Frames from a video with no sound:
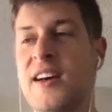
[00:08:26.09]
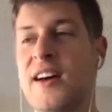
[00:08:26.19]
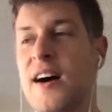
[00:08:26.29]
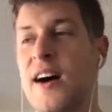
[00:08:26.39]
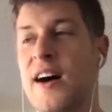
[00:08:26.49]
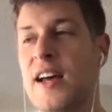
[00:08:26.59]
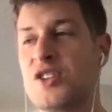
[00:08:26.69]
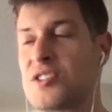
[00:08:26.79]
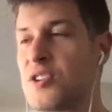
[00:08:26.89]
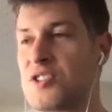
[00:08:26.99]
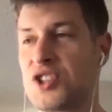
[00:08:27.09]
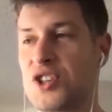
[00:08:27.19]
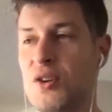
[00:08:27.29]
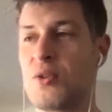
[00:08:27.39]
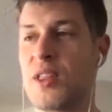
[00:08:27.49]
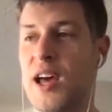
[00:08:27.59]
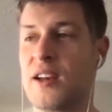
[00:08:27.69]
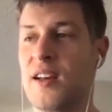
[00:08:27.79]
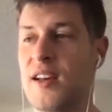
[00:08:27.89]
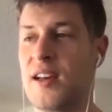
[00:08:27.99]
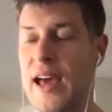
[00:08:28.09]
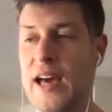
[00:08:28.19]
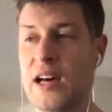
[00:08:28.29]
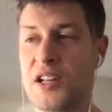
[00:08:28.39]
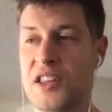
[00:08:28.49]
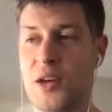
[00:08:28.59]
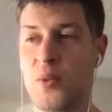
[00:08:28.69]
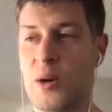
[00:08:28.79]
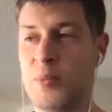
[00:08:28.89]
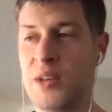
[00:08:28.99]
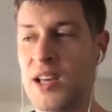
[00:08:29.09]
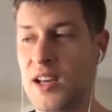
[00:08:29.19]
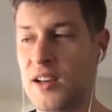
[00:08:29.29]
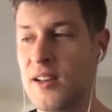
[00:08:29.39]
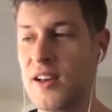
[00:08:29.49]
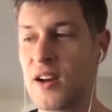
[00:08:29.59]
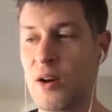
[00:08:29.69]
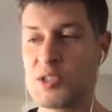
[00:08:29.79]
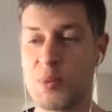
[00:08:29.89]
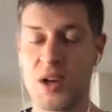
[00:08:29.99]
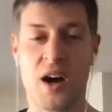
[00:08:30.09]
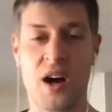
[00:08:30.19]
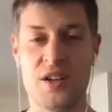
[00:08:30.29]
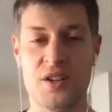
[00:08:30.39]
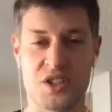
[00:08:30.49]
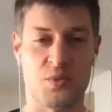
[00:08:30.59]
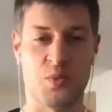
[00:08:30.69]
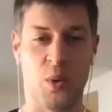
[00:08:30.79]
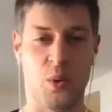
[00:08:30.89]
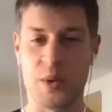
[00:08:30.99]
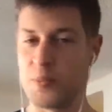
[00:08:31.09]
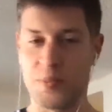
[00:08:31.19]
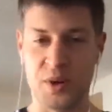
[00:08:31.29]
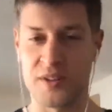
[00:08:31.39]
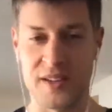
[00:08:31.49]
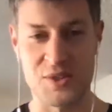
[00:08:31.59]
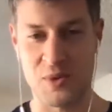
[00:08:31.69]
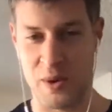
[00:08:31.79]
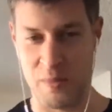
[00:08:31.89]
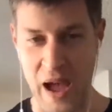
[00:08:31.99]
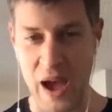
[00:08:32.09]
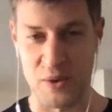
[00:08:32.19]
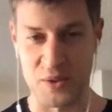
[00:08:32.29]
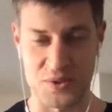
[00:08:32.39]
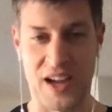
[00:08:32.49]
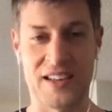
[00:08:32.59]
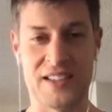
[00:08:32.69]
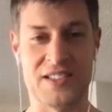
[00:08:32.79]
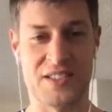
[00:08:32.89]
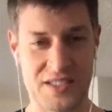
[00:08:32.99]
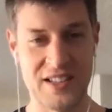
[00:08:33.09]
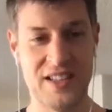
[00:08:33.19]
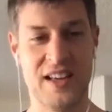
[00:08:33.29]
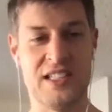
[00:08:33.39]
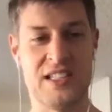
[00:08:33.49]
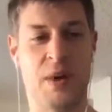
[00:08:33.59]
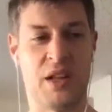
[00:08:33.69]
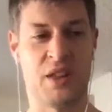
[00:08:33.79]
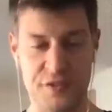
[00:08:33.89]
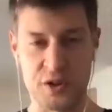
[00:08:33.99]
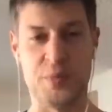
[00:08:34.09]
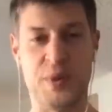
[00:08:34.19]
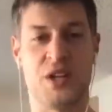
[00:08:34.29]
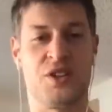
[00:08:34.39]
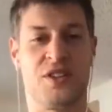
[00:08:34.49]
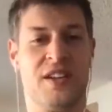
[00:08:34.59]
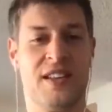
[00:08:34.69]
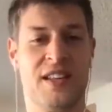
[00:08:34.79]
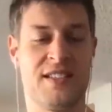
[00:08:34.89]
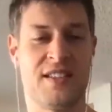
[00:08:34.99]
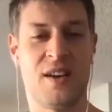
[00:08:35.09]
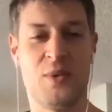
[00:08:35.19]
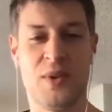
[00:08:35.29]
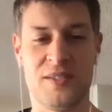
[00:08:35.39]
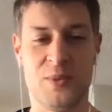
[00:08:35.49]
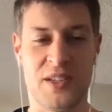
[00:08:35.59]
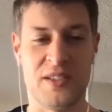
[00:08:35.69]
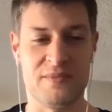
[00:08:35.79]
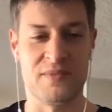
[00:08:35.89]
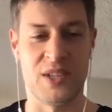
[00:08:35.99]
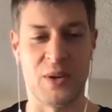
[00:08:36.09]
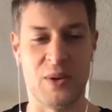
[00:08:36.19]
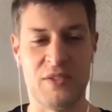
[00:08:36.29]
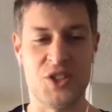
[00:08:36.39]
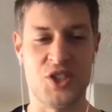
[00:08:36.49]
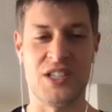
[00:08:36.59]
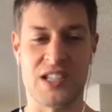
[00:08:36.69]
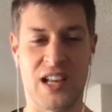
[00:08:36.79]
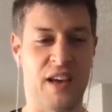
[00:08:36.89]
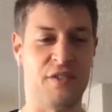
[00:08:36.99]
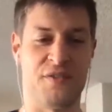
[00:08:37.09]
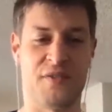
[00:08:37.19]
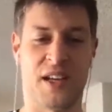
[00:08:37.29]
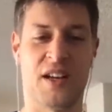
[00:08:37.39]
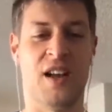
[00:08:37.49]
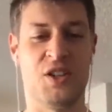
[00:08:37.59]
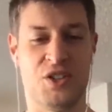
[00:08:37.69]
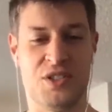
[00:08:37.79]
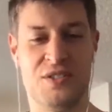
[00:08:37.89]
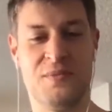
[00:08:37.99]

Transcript: uh, it just goes to show you that health and well-being goes beyond just what we put into our mouths, right? It's it's about the full picture, and that's kind of what what you know, living the genius life acknowledges.